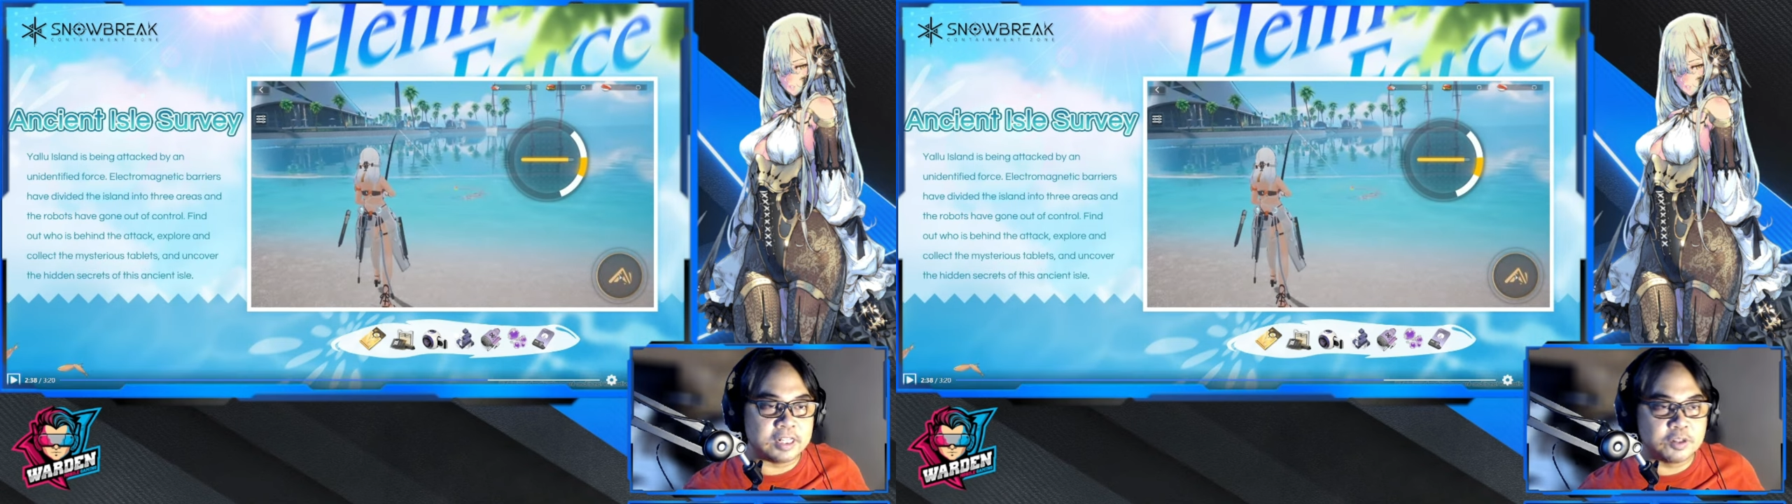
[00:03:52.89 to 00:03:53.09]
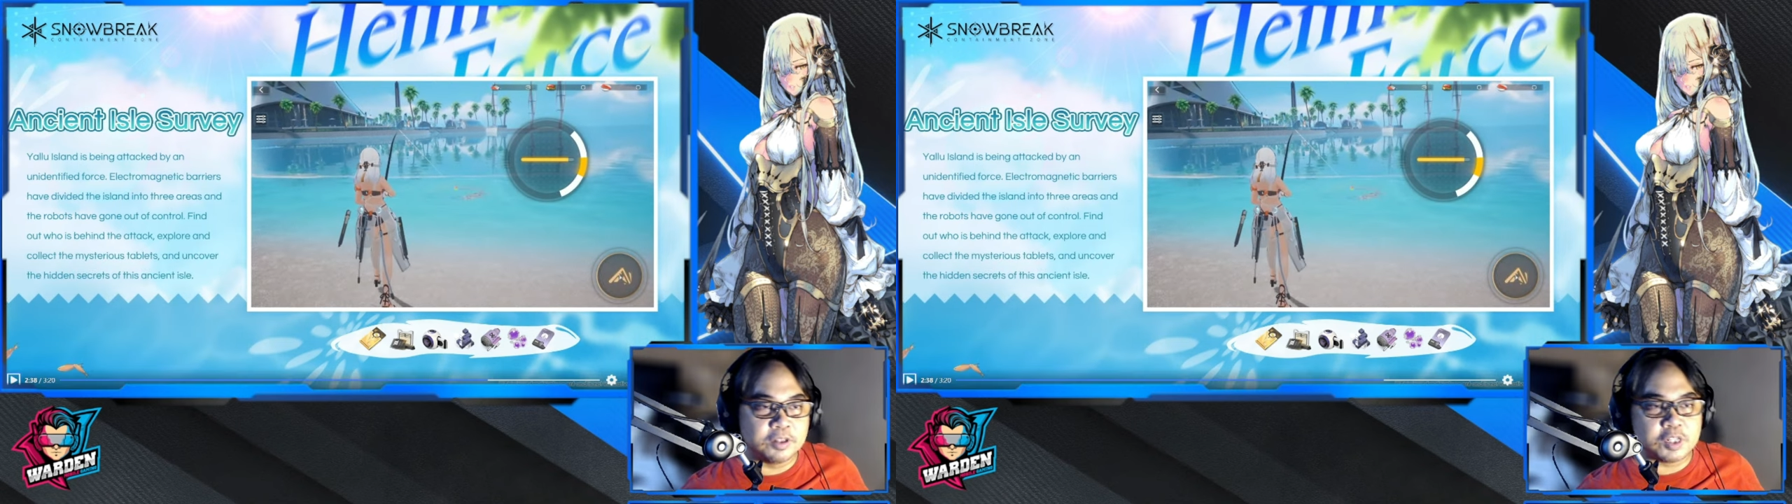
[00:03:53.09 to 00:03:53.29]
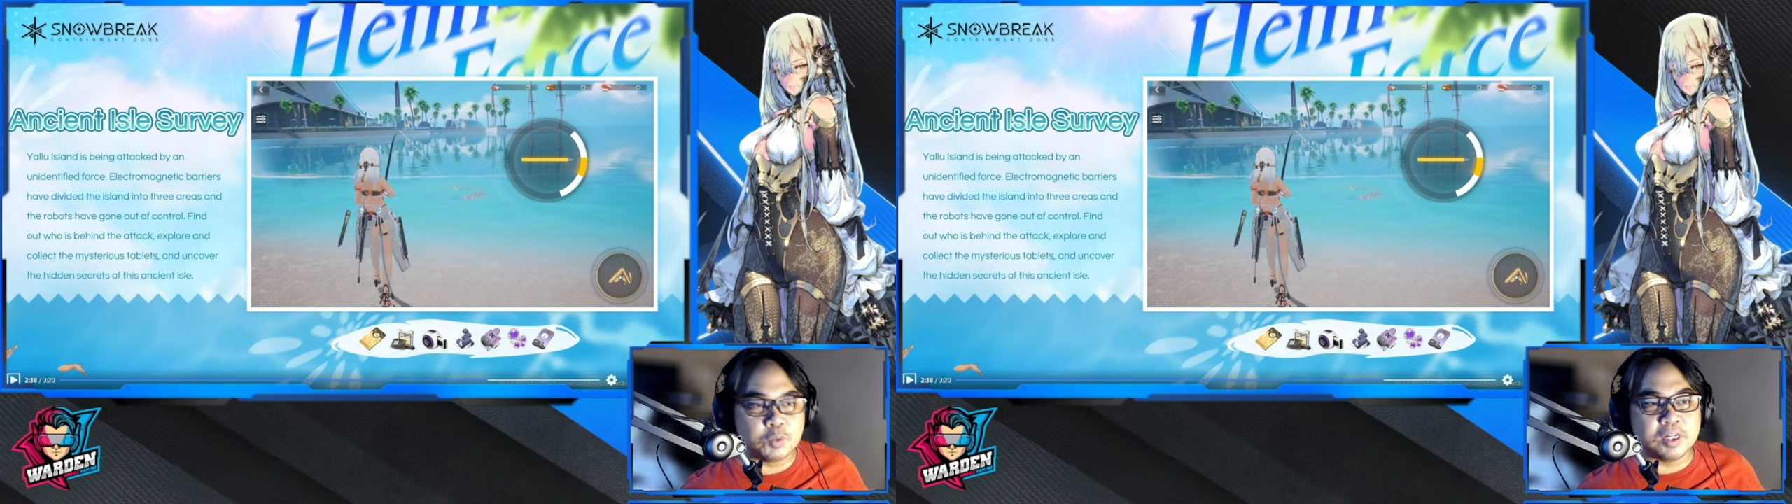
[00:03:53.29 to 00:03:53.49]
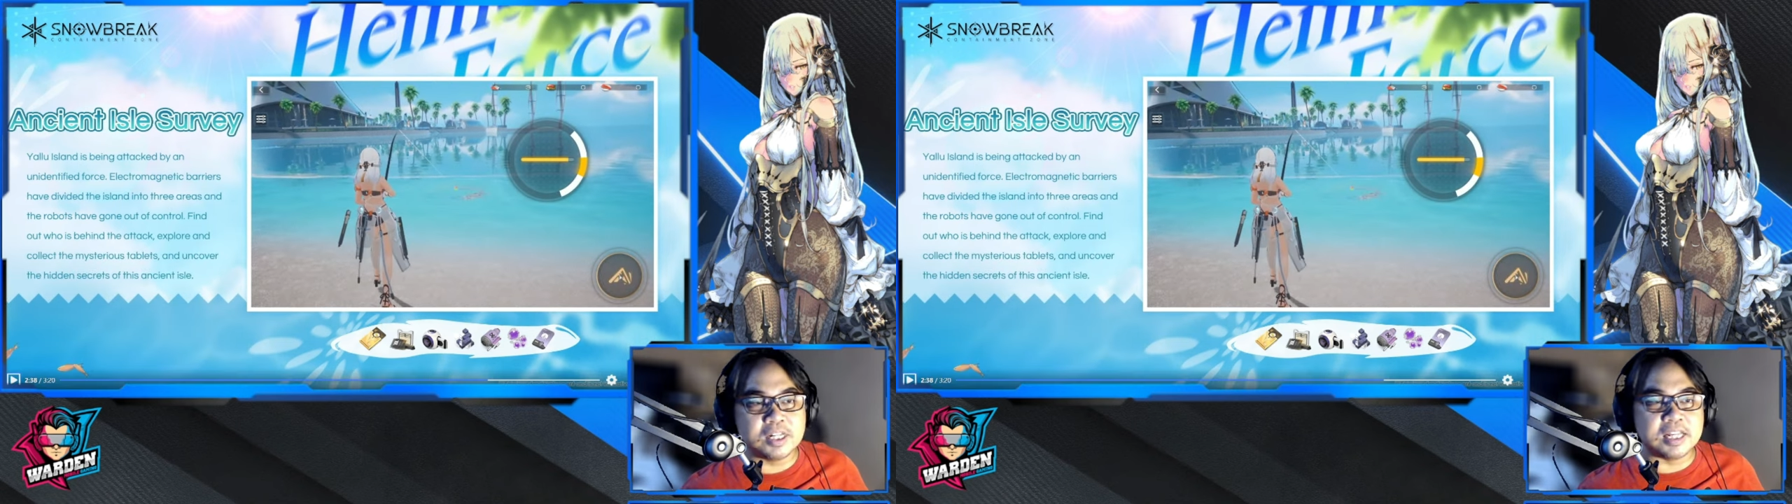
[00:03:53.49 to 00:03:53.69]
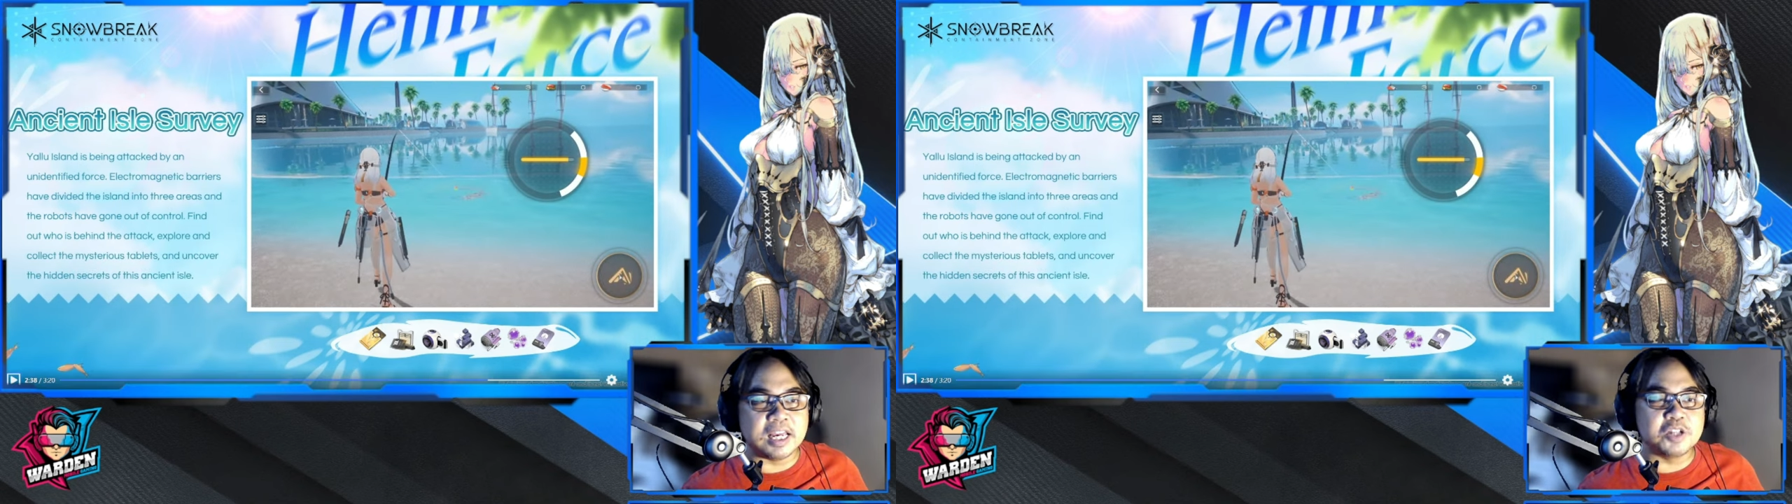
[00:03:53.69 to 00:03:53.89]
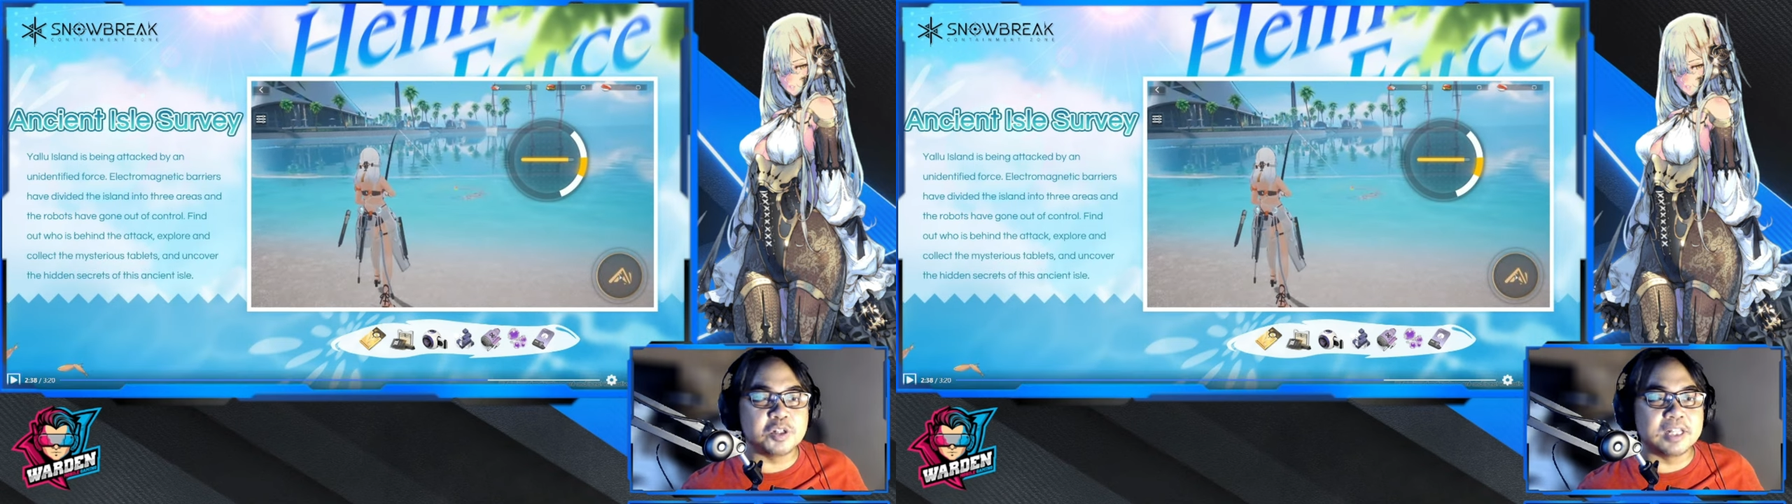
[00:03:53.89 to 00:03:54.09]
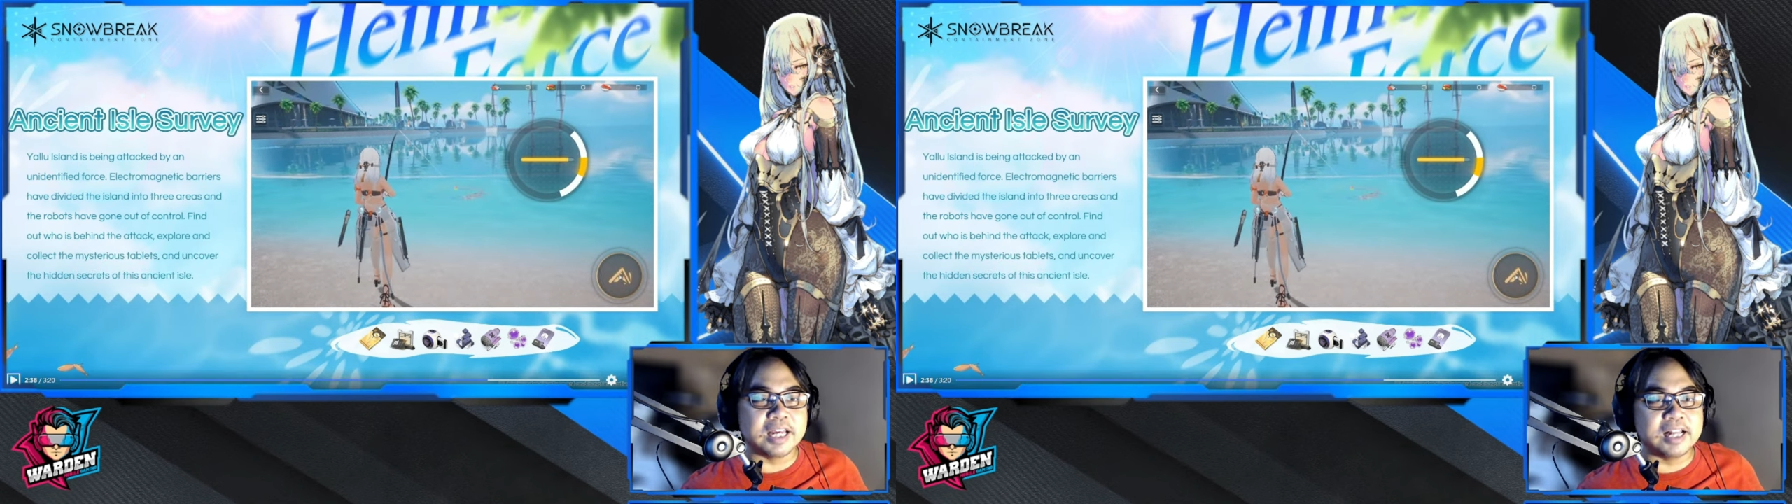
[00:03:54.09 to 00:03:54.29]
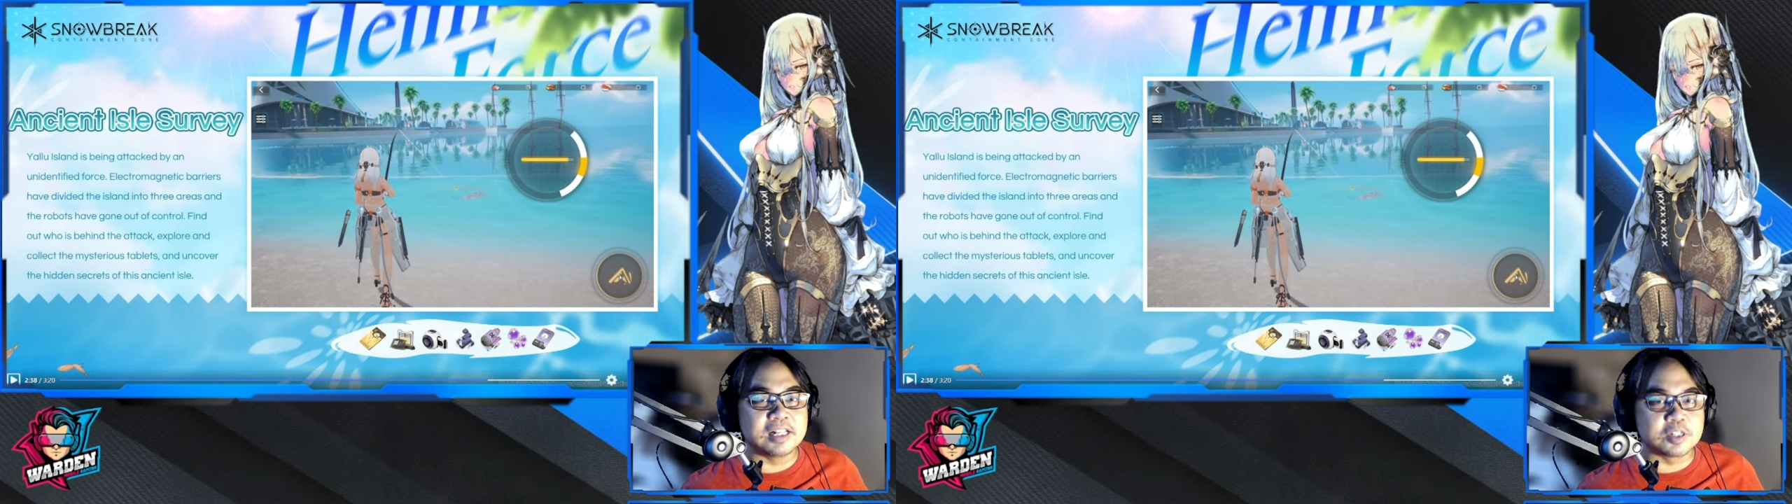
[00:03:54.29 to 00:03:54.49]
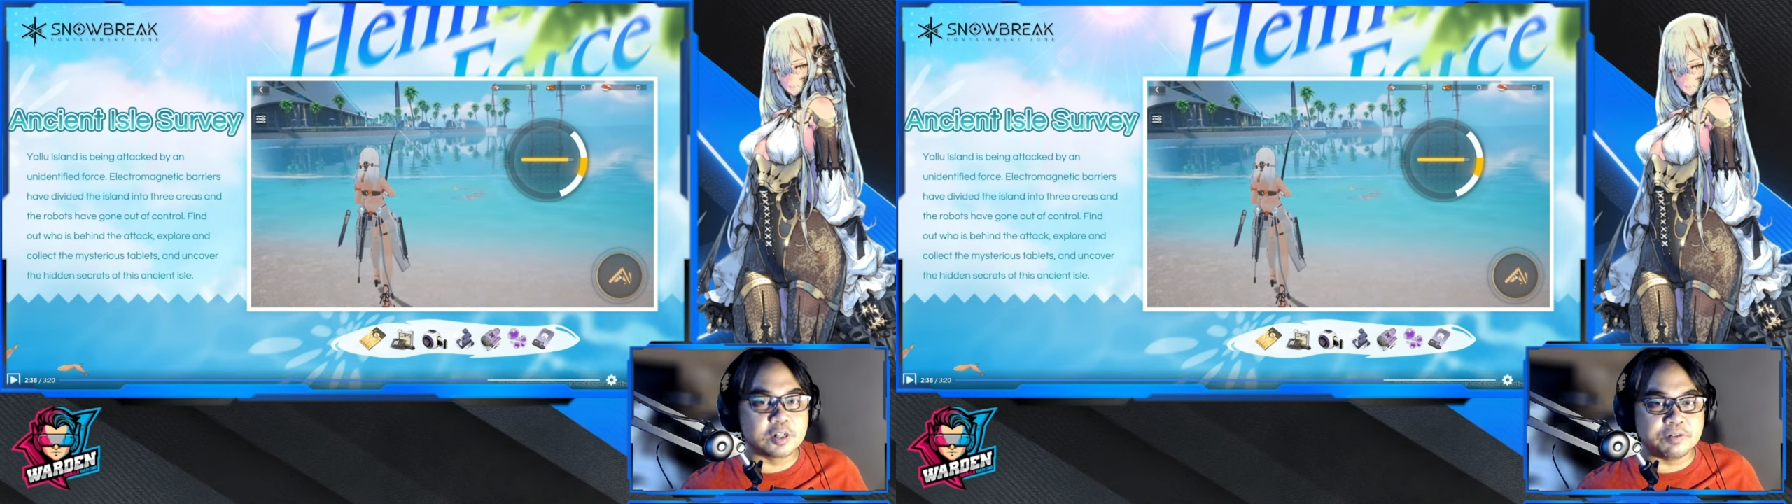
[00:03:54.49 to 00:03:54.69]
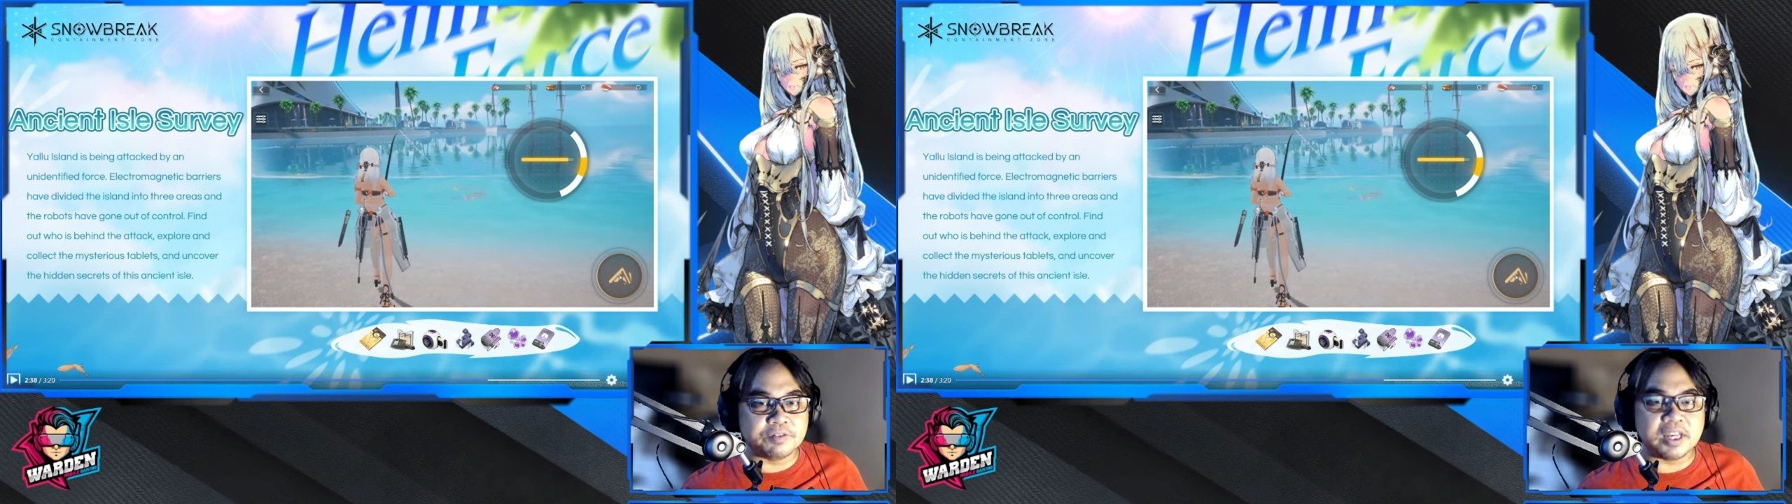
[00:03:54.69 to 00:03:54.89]
So this one is Ancient Isle
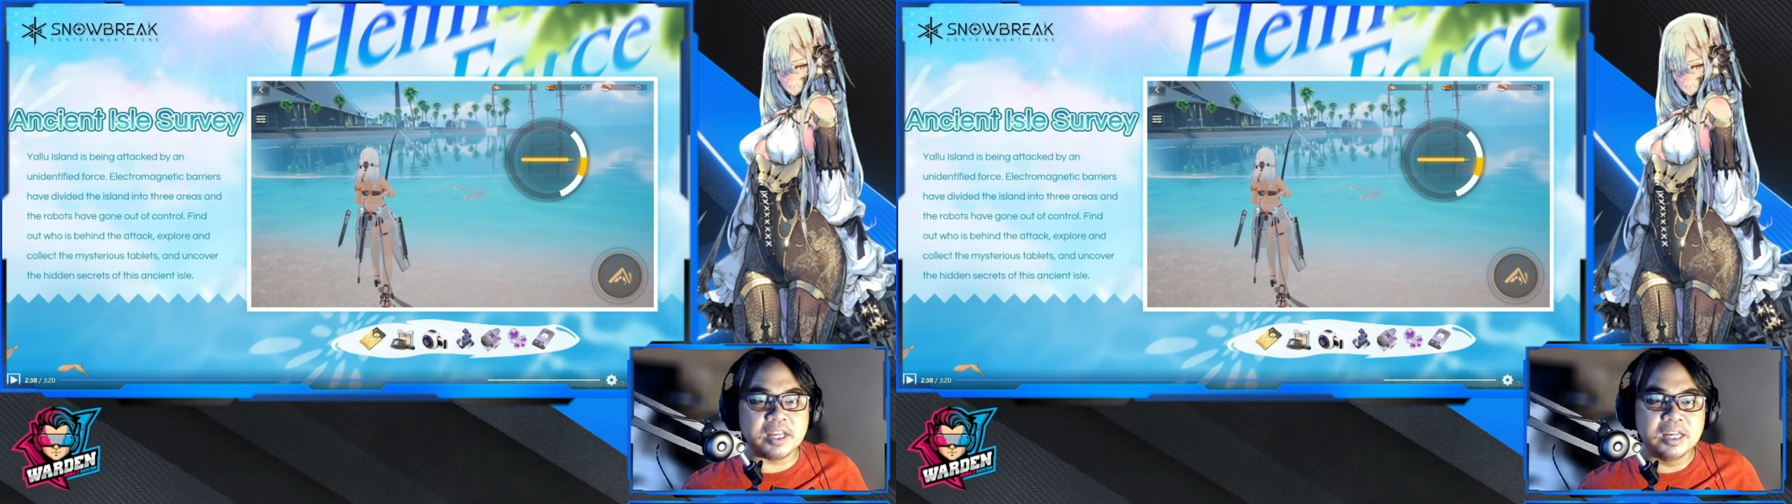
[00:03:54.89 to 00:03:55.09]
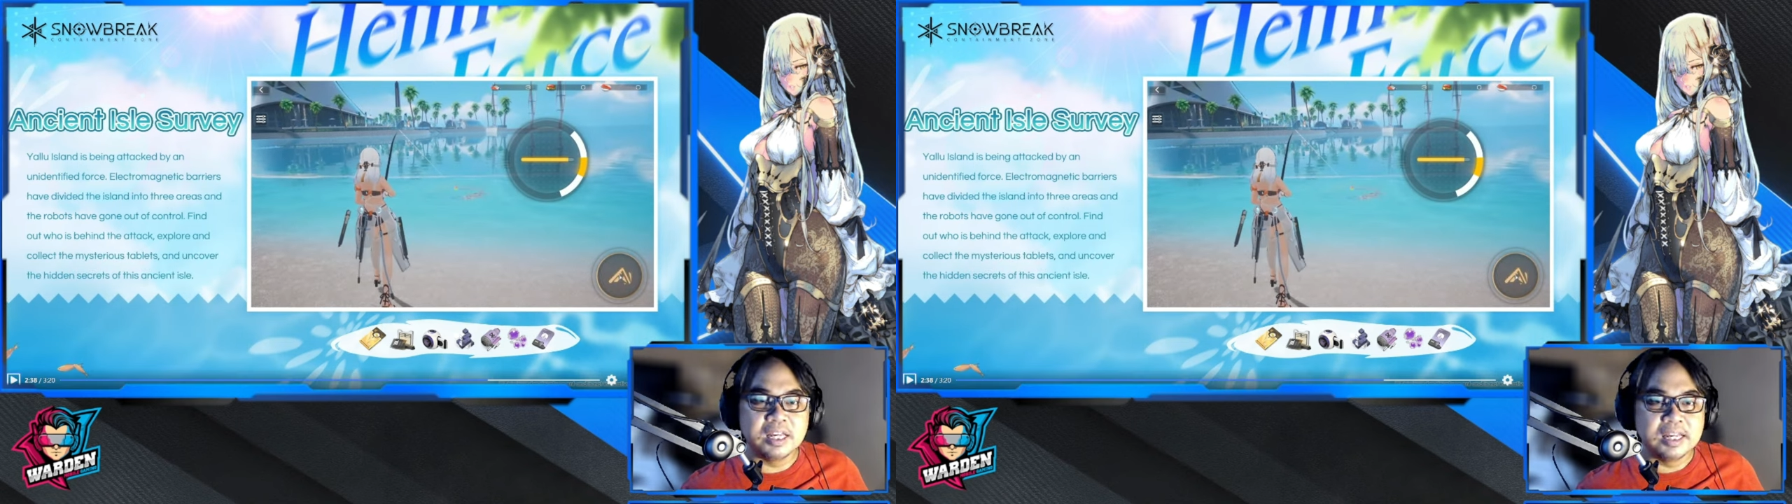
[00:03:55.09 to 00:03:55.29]
Survey.